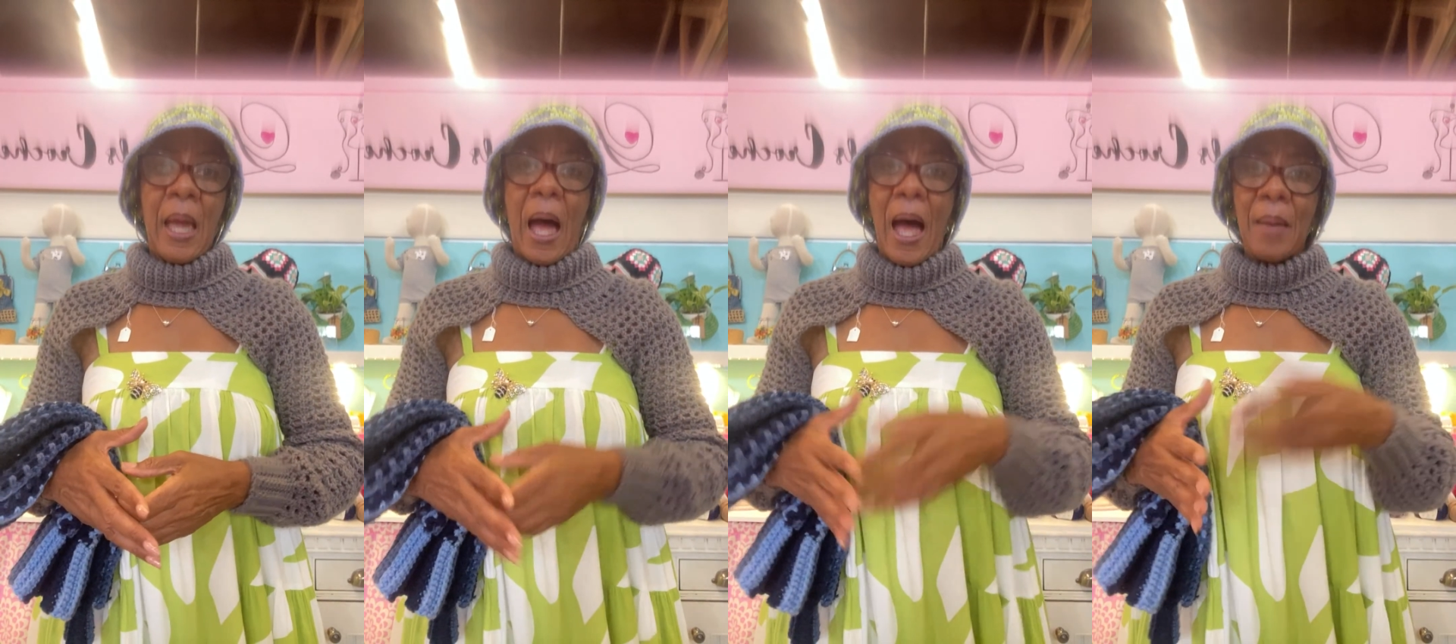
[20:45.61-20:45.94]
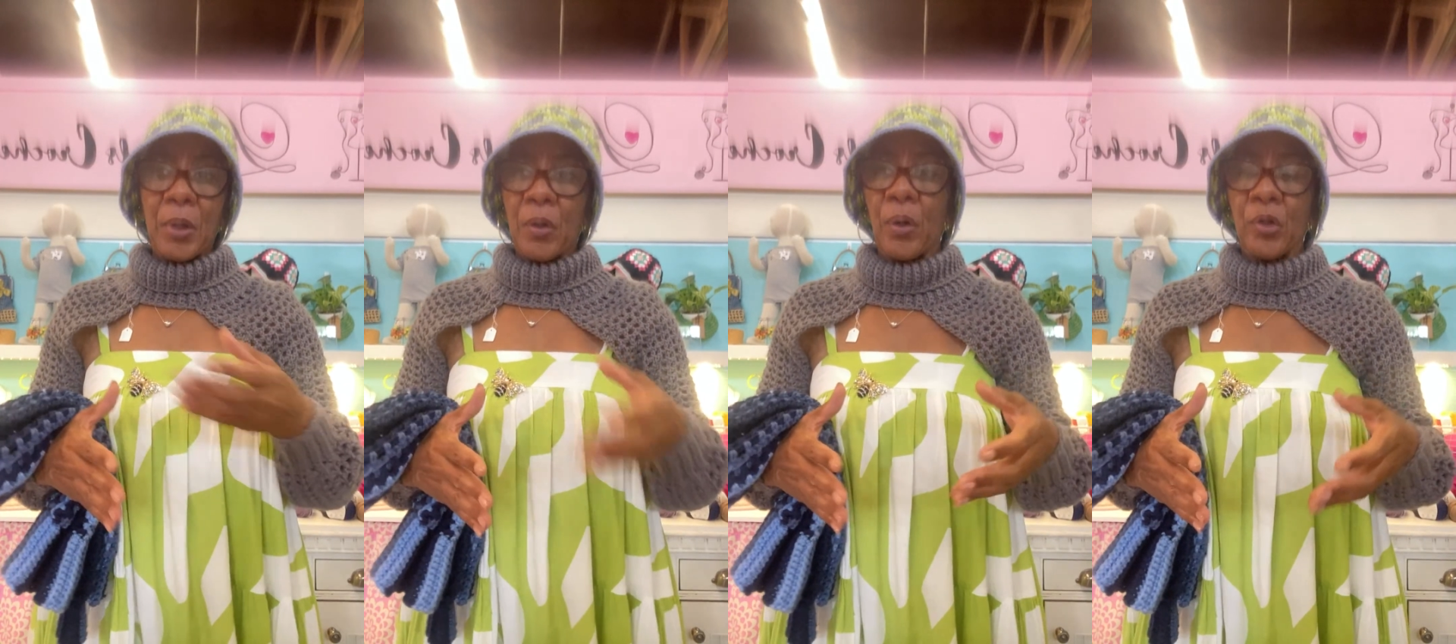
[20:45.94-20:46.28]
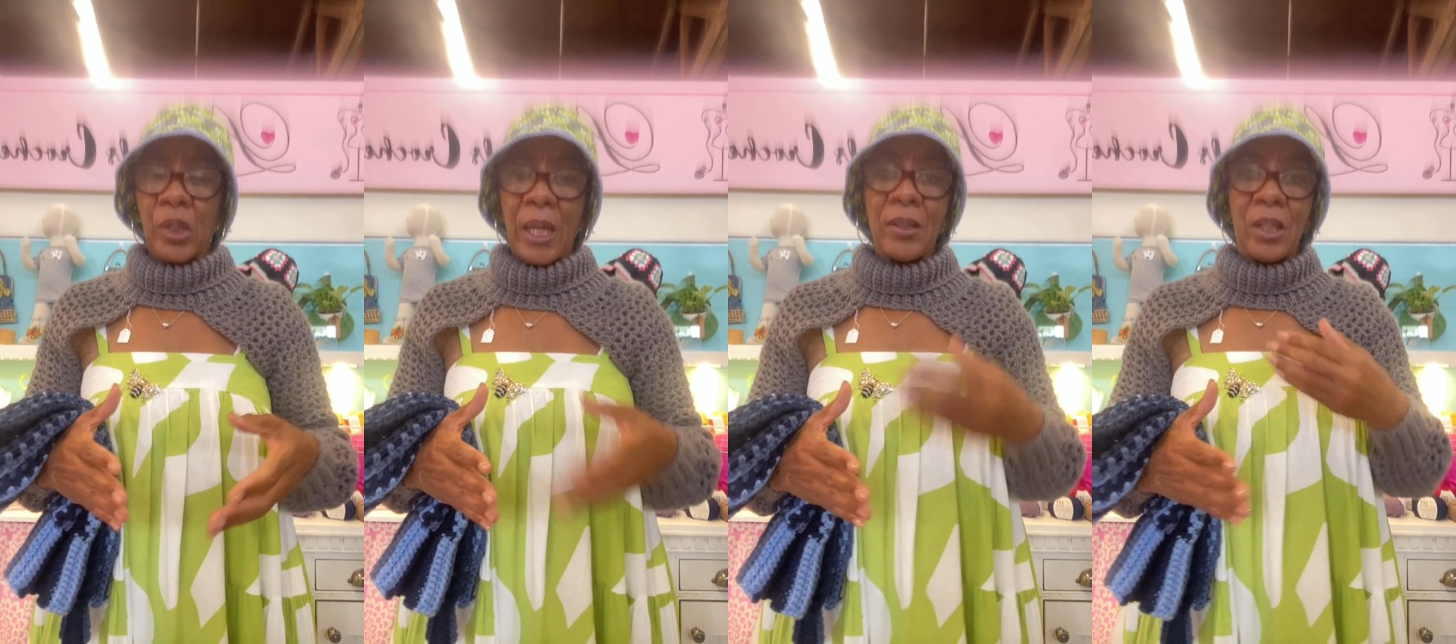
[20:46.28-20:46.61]
I'm a
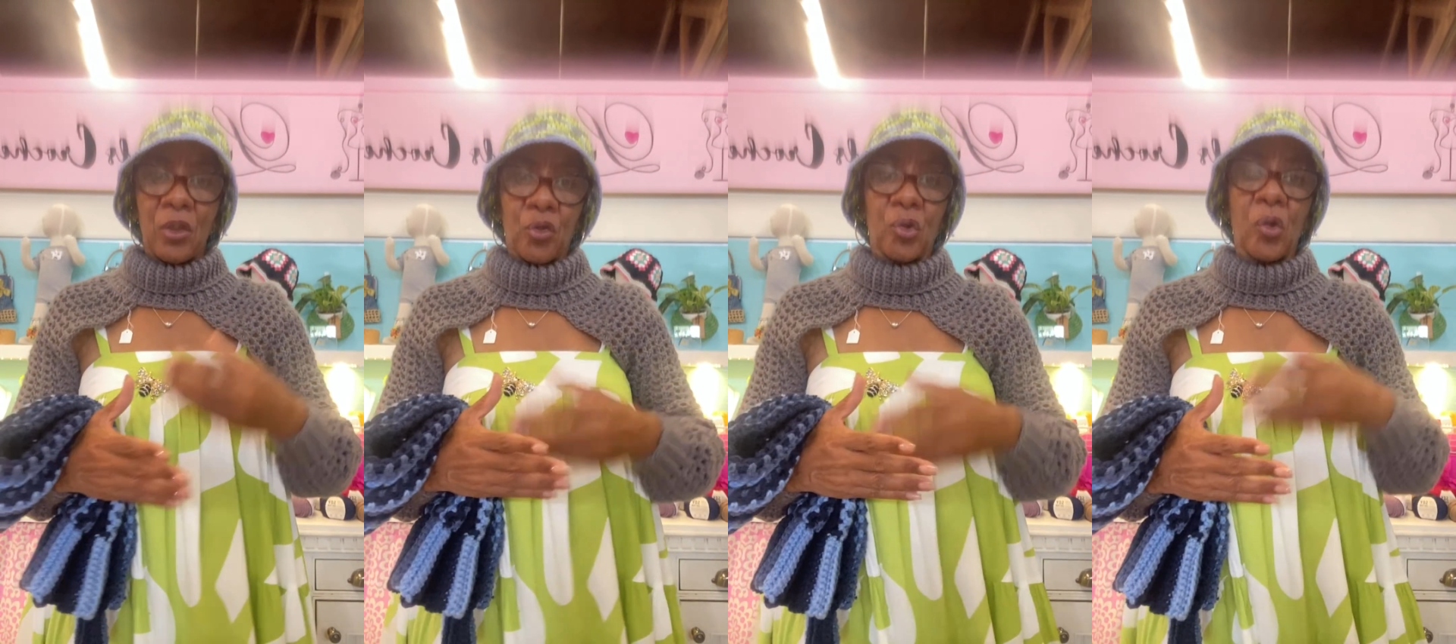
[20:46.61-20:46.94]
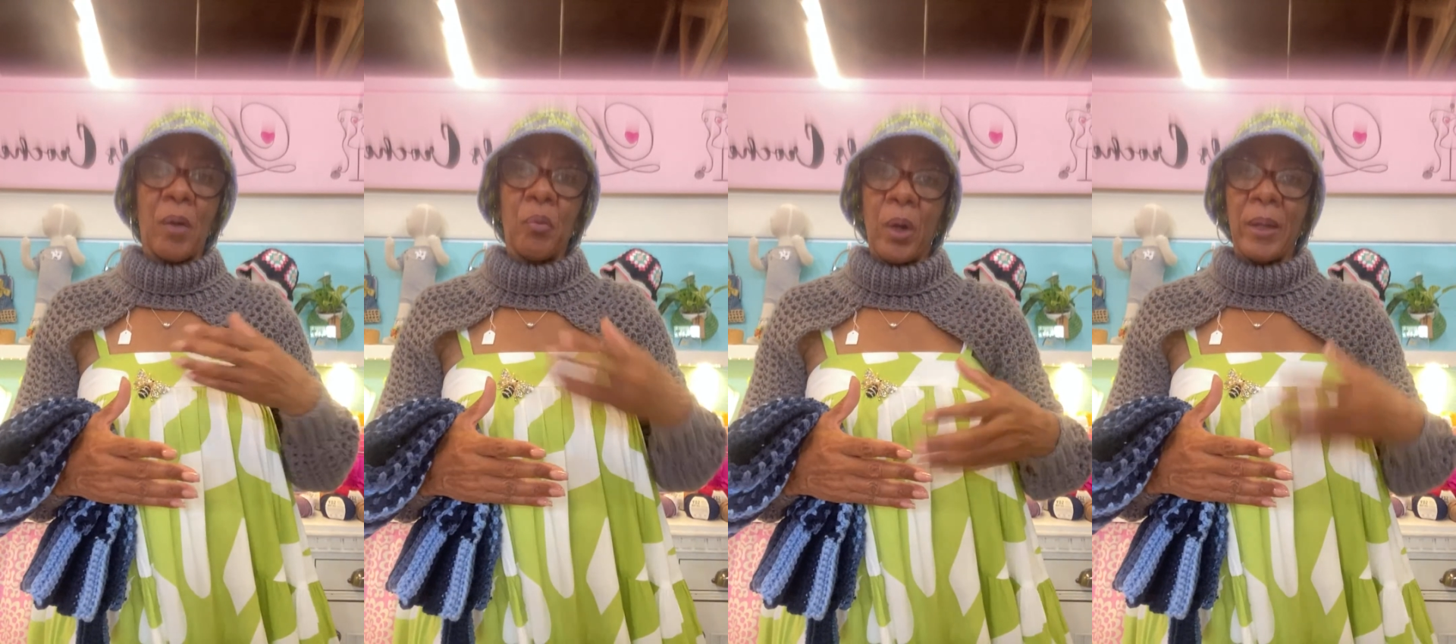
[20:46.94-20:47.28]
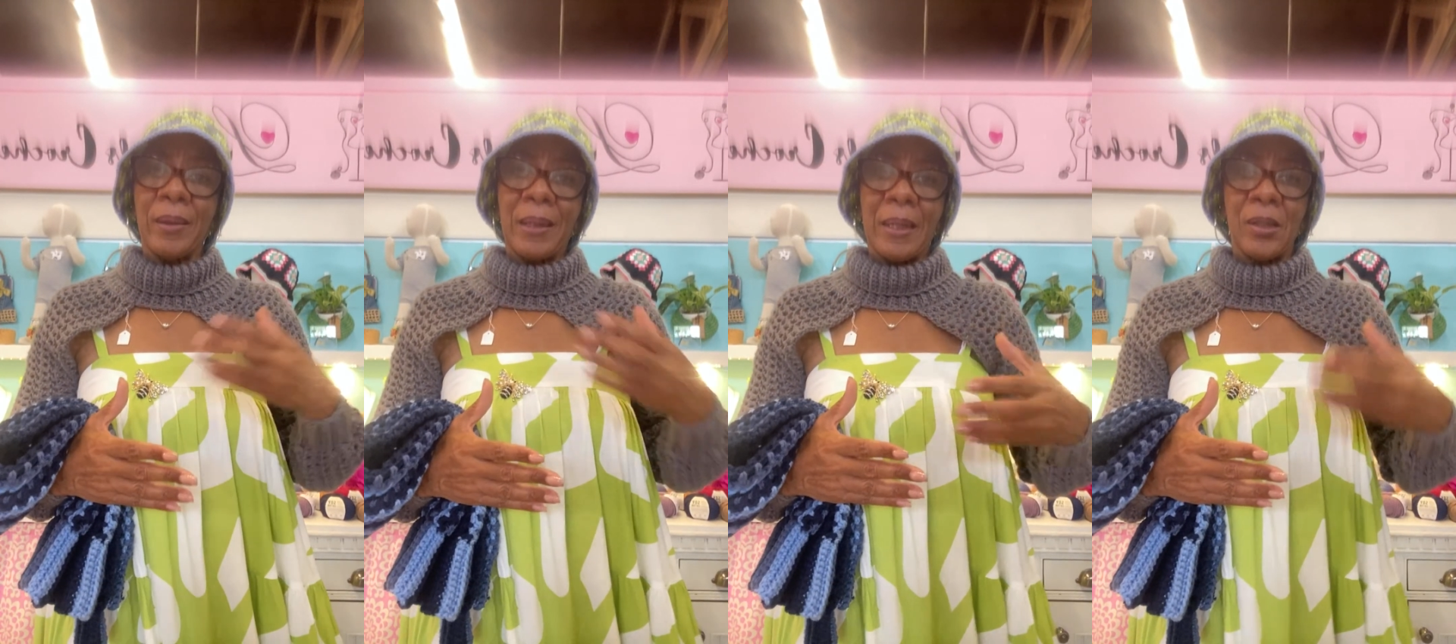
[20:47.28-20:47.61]
crochet teacher, so I want
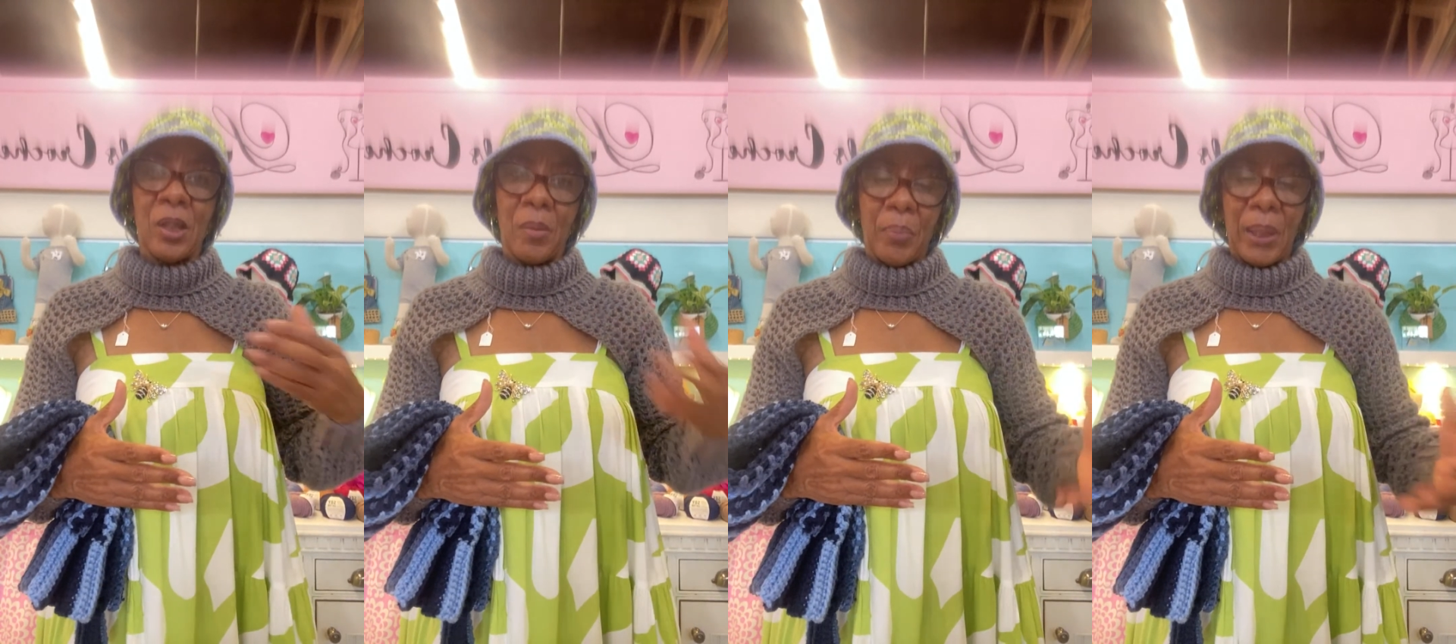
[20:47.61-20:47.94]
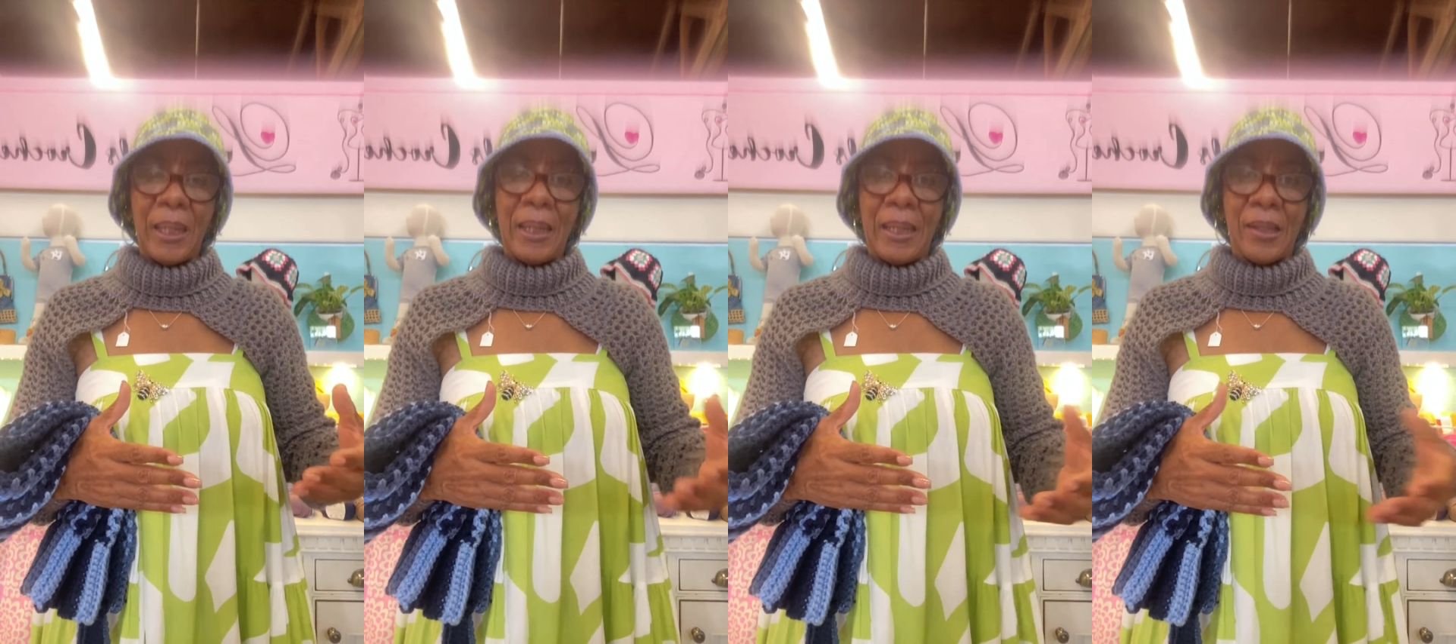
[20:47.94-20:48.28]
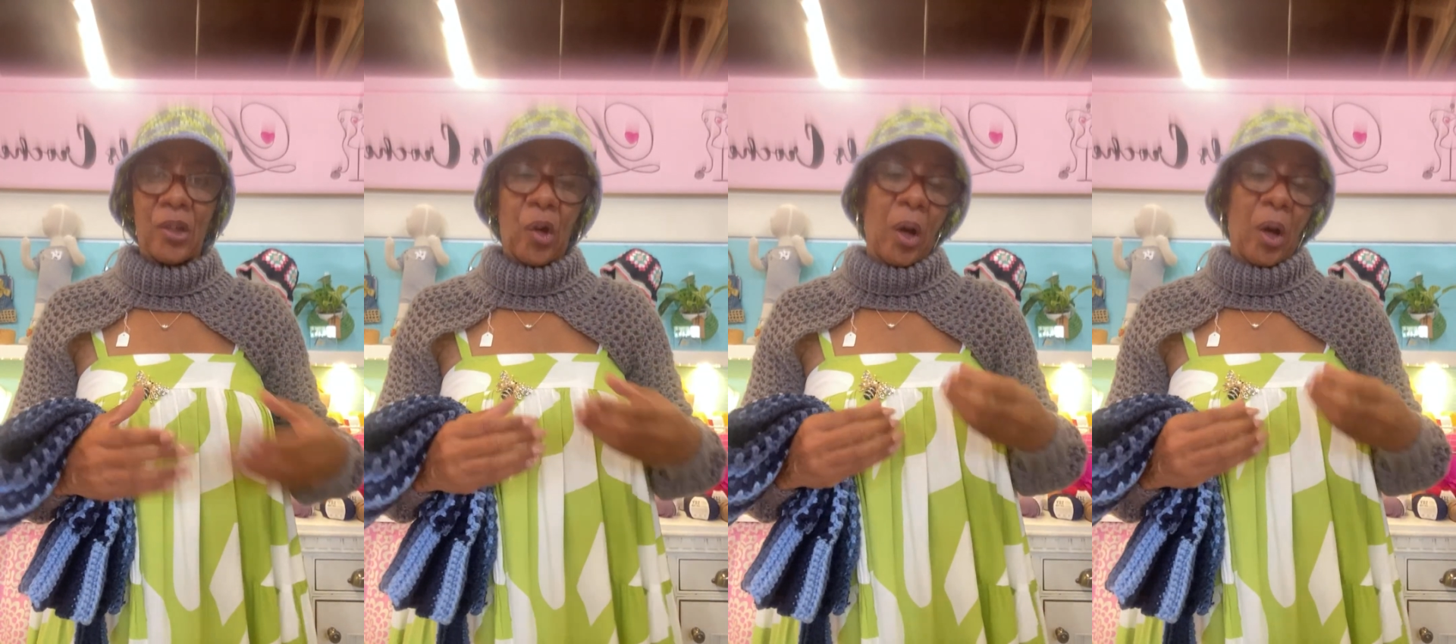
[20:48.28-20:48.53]
things to be easier.